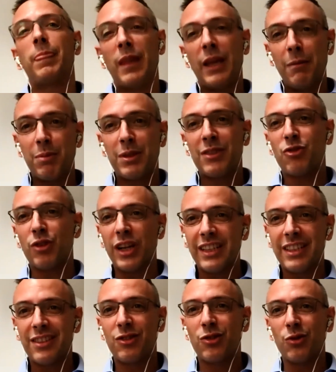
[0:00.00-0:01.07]
tips,
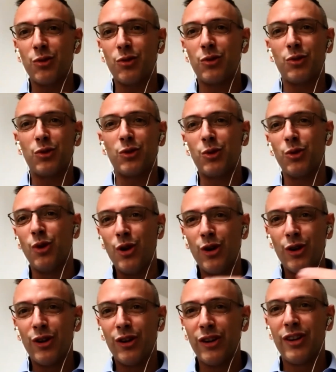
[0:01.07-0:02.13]
tricks to
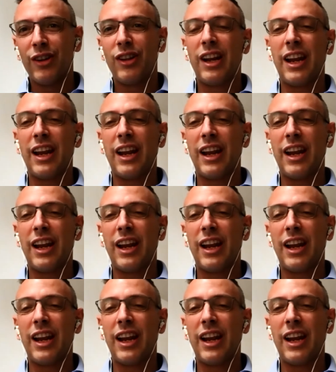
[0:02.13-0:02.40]
learn